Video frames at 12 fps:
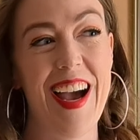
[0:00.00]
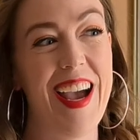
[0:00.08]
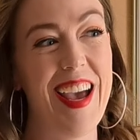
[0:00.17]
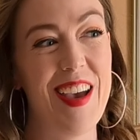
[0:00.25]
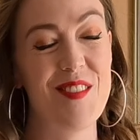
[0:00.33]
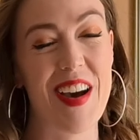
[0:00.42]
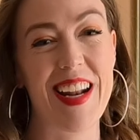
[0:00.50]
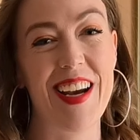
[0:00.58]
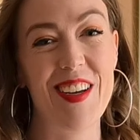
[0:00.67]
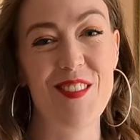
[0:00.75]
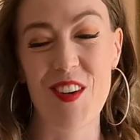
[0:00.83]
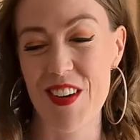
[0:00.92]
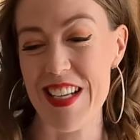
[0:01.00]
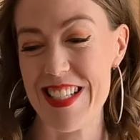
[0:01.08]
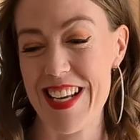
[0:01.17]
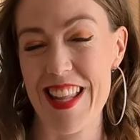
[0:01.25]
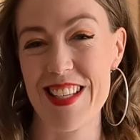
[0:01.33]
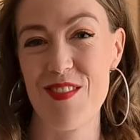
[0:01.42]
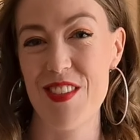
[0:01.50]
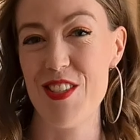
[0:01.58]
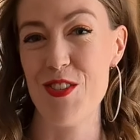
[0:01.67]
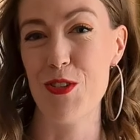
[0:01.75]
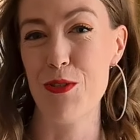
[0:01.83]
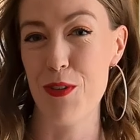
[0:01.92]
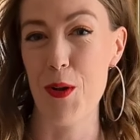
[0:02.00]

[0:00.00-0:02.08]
um, and I wanted to get this video